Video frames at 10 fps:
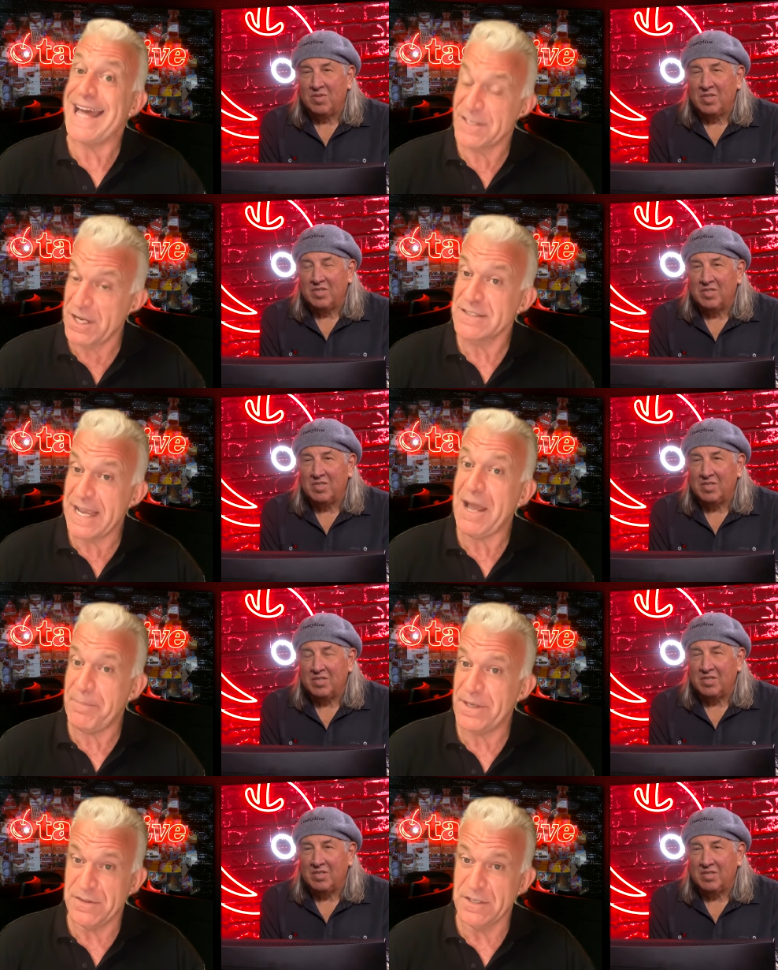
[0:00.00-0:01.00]
Speaker 1: that does
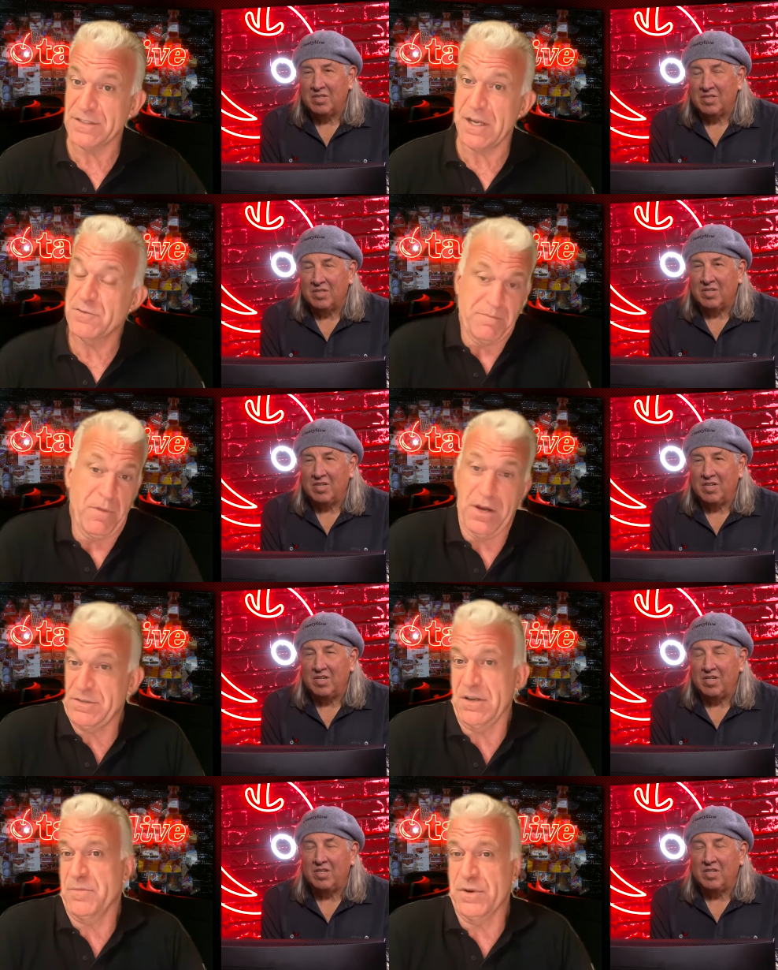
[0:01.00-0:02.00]
happen in this country.
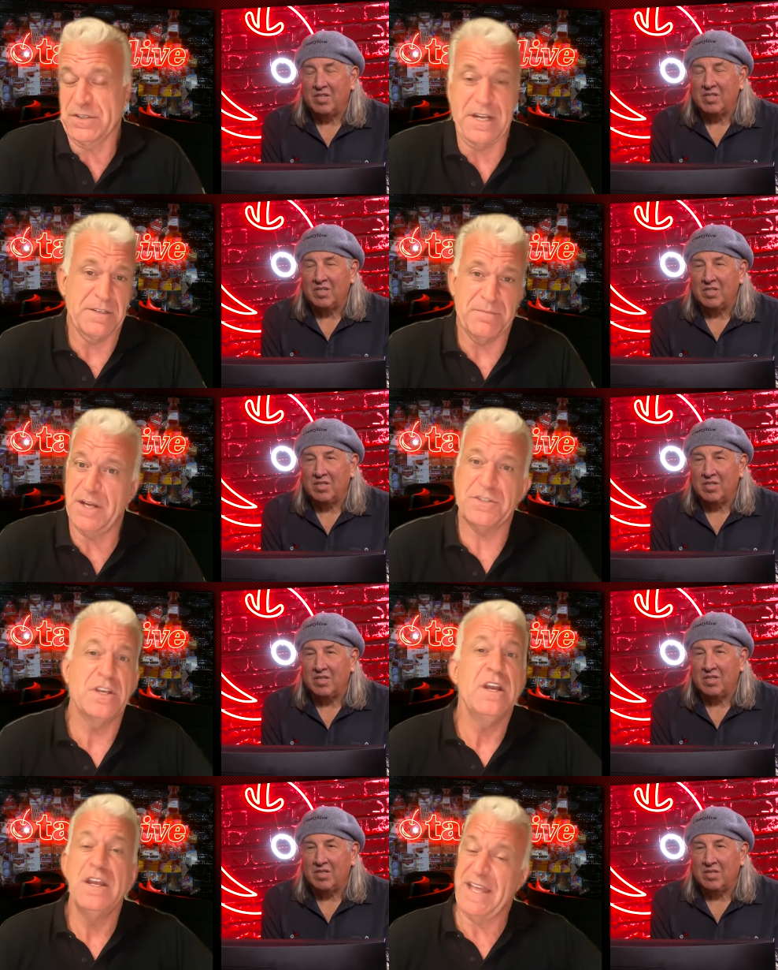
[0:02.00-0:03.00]
Mark Zuckerberg said as
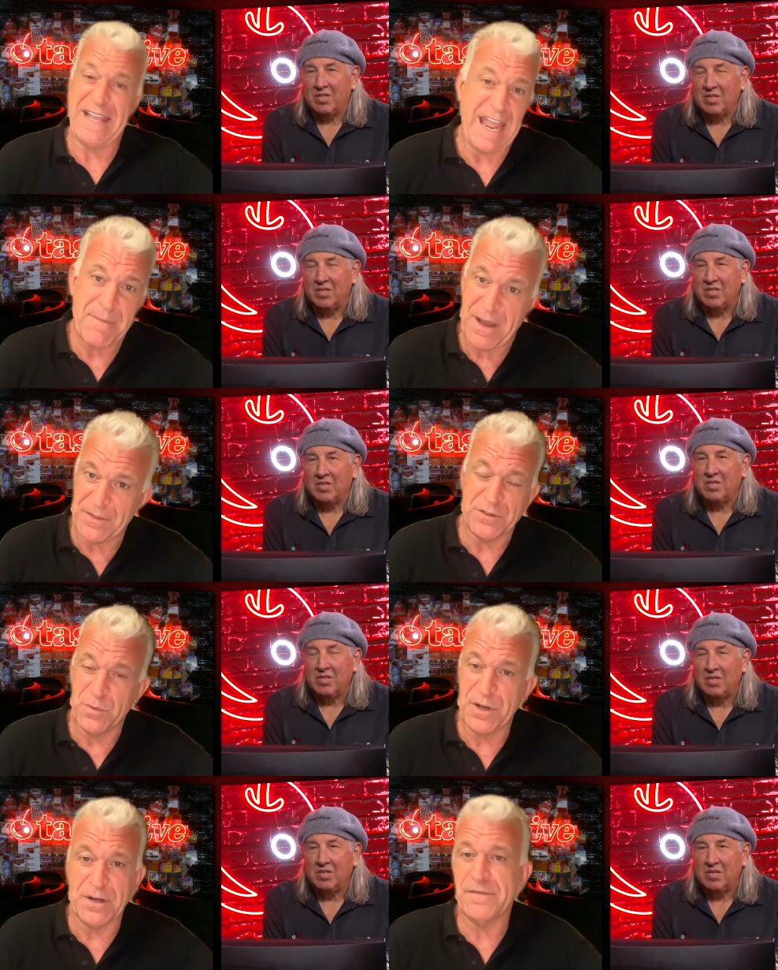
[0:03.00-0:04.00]
much. They came out in
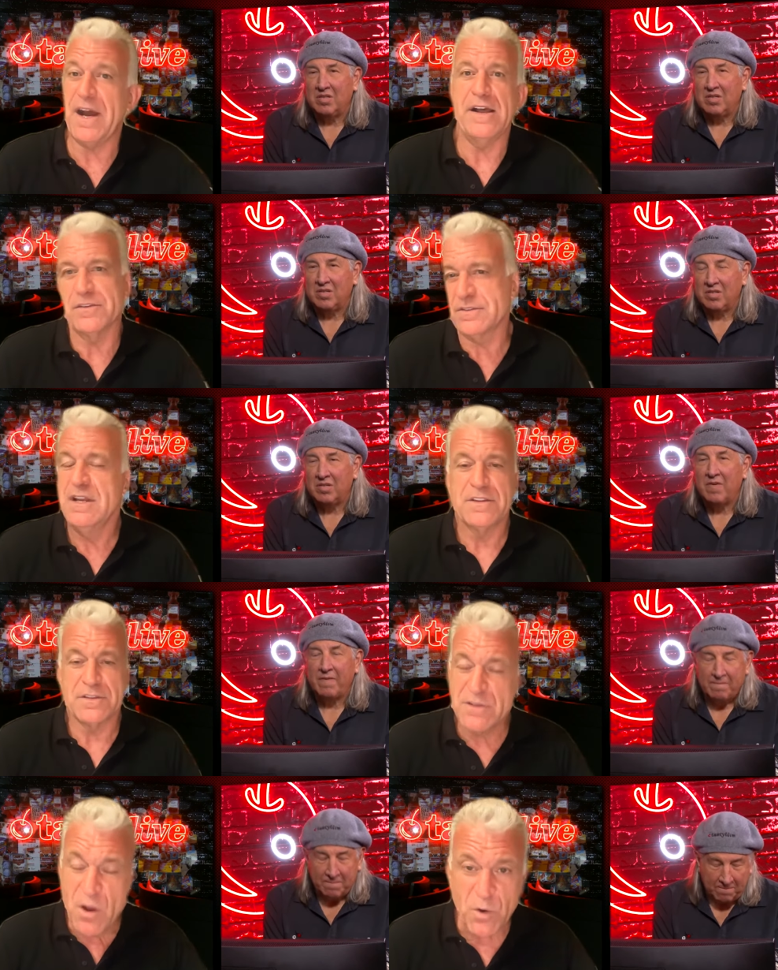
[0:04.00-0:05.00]
the Twitter files.
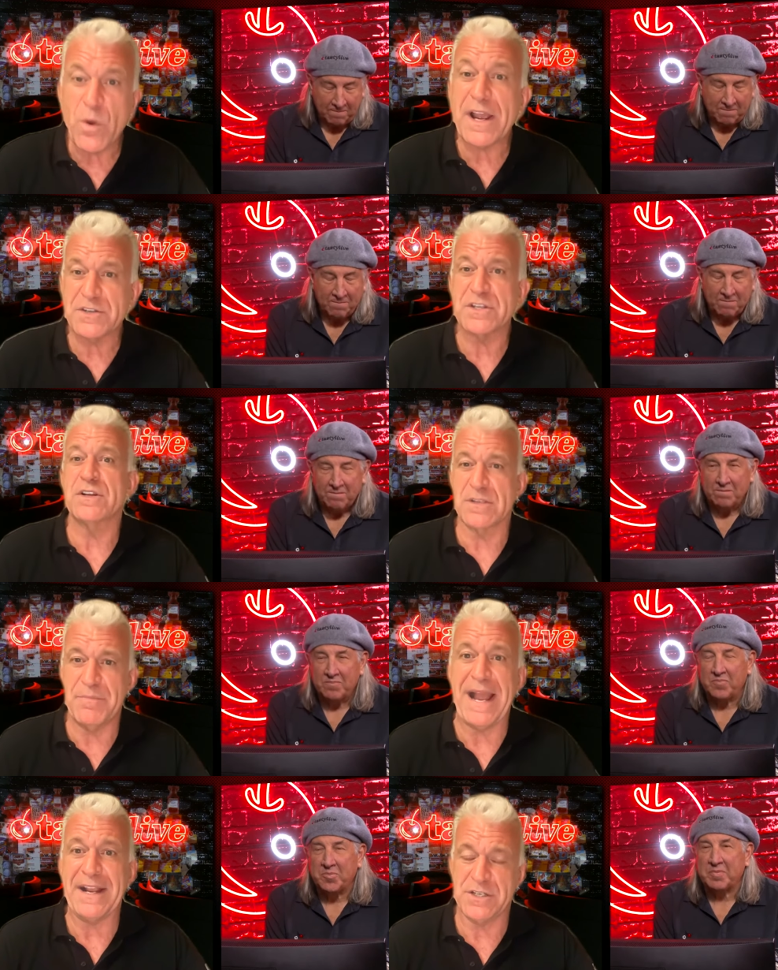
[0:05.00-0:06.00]
There's
Speaker 2: no question
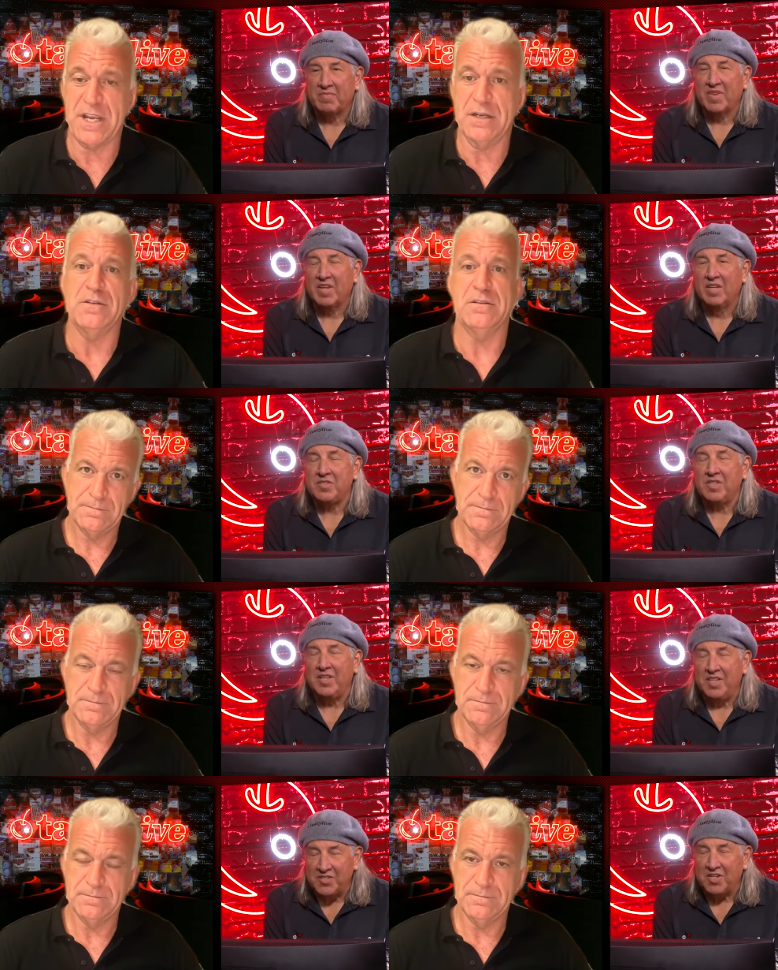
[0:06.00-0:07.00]
there's a back chain. In
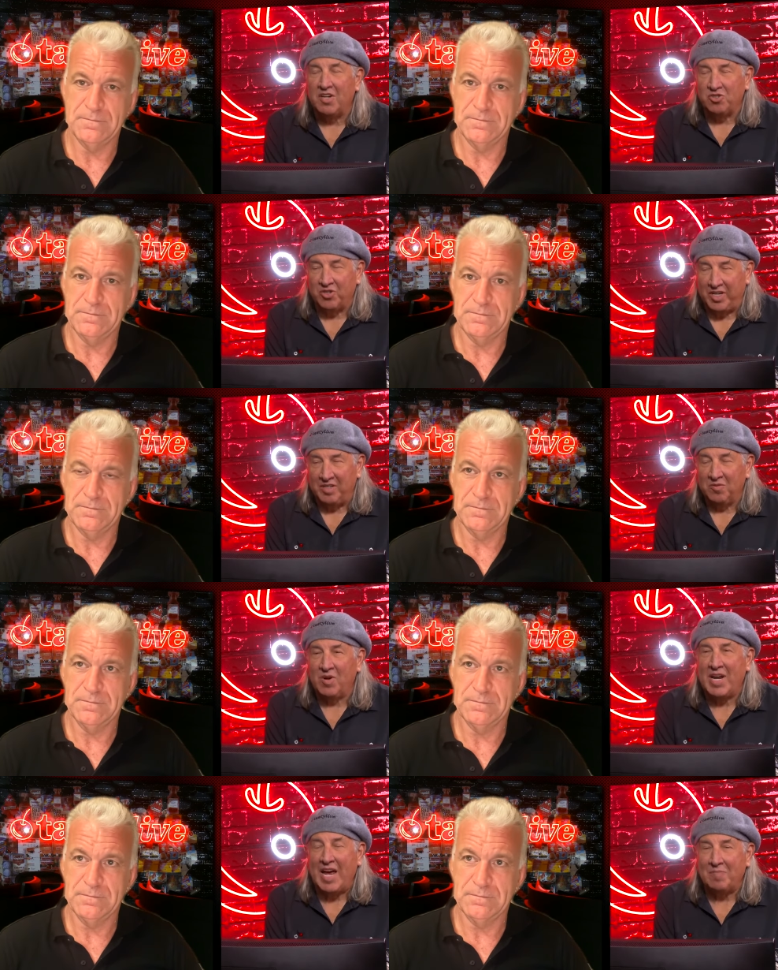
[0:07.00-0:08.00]
this country, what
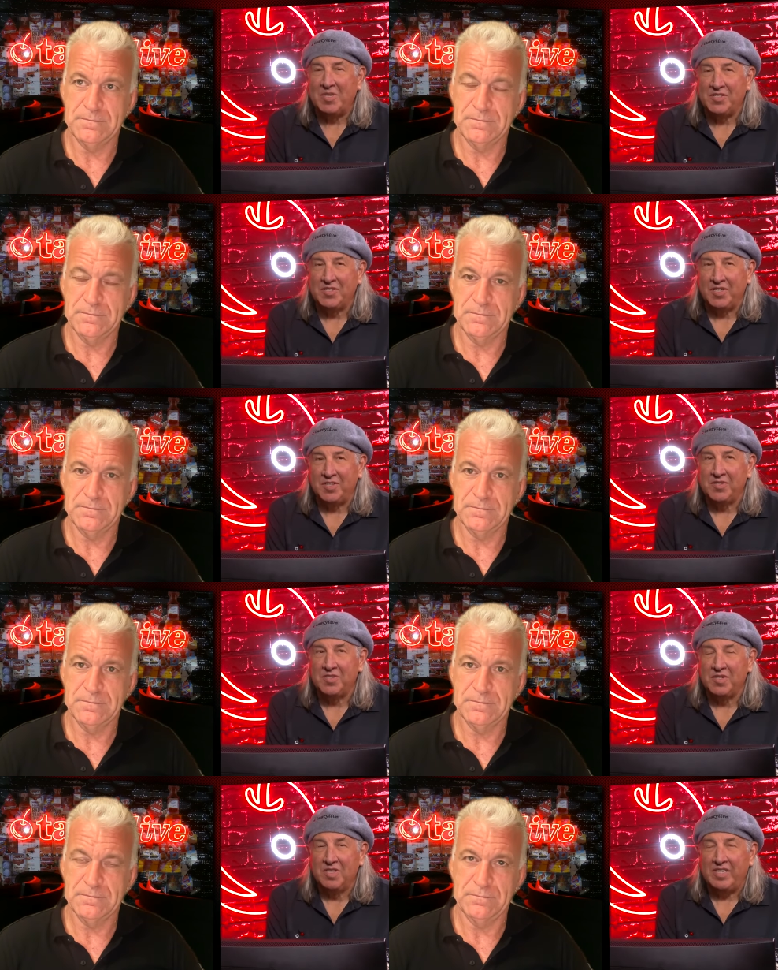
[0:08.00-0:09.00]
happens is
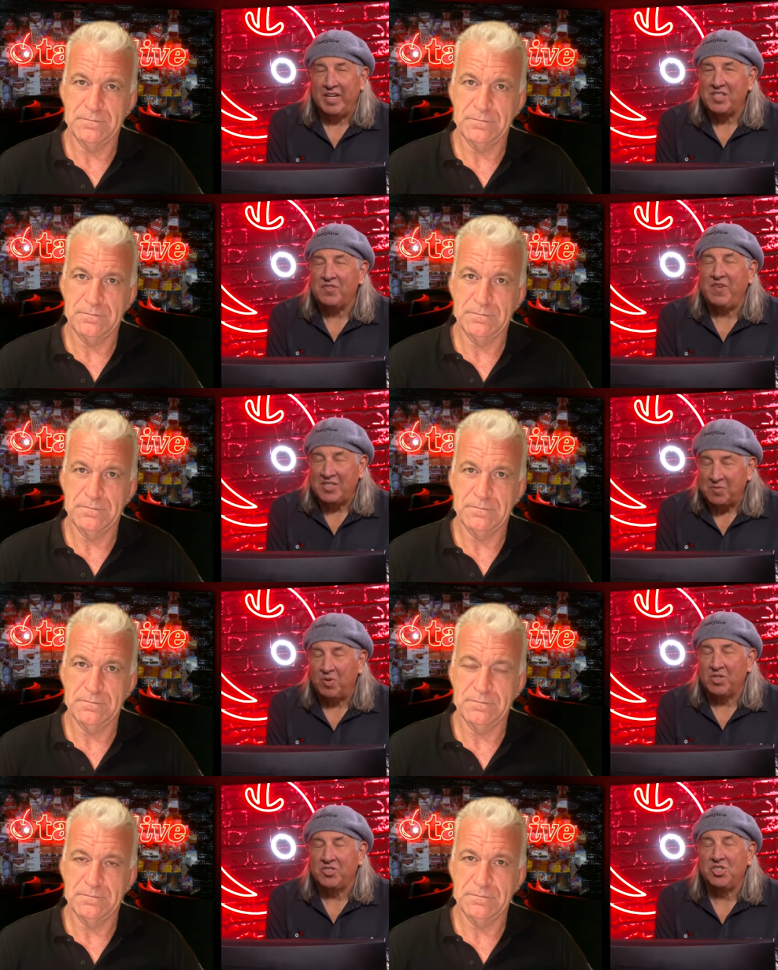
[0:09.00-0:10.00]
it's
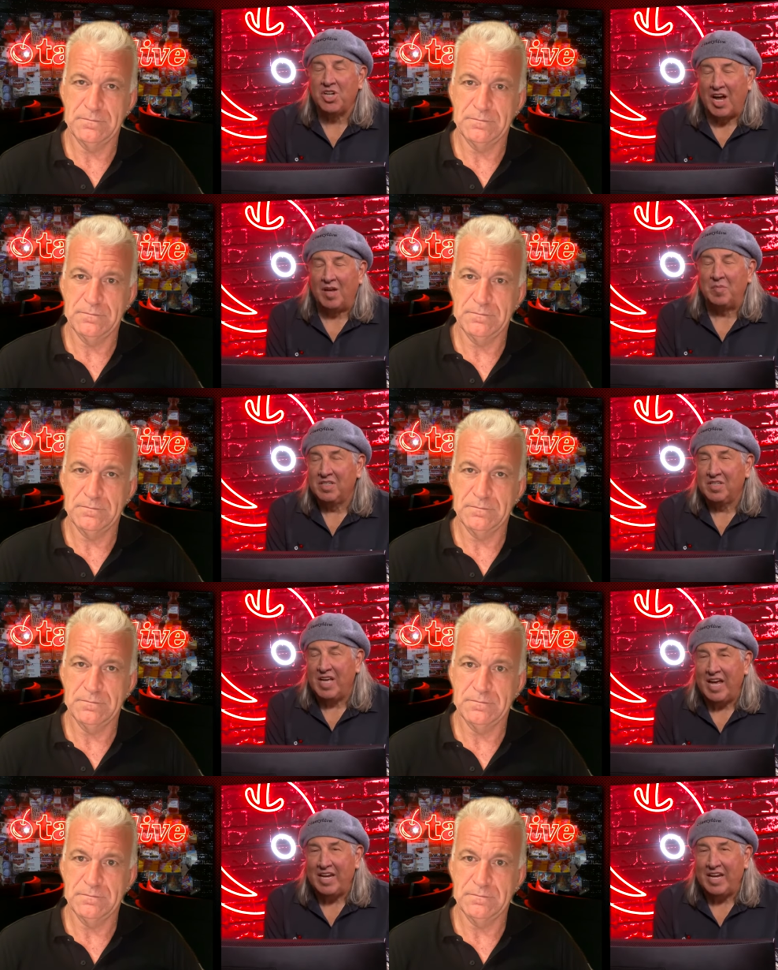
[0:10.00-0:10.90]
Facebook's job and